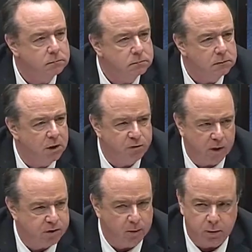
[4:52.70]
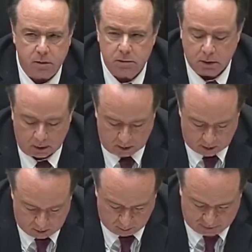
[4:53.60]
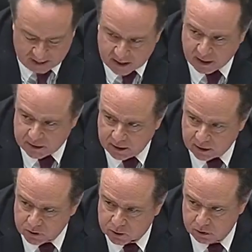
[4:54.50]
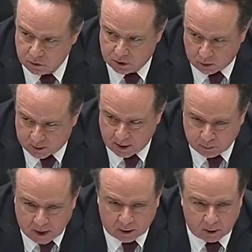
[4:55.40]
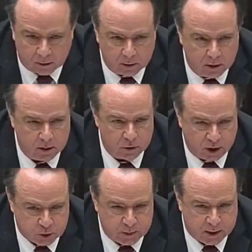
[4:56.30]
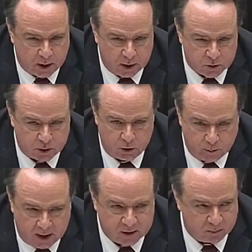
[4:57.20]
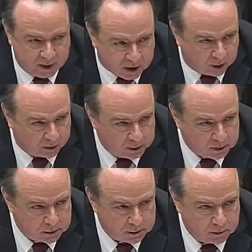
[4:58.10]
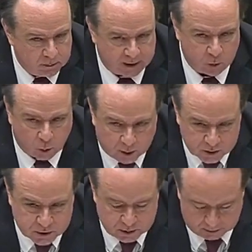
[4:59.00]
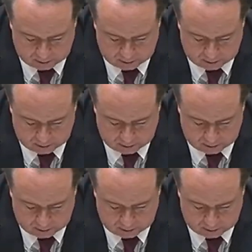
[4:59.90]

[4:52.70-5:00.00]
It's very simple. Bad ideas don't get better just because you make them bigger. They get worse.